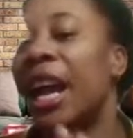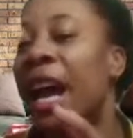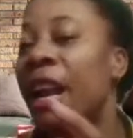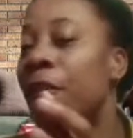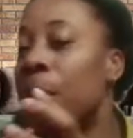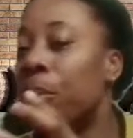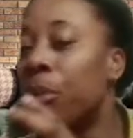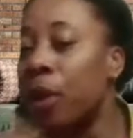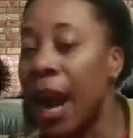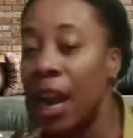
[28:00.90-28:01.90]
and if you
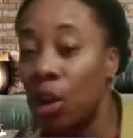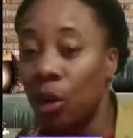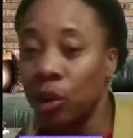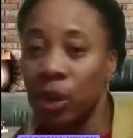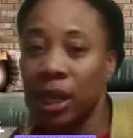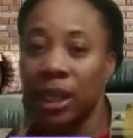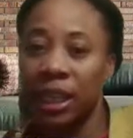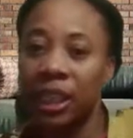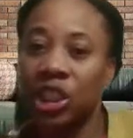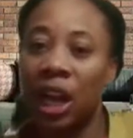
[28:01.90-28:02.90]
break those
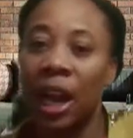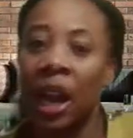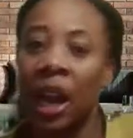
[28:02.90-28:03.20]
regulations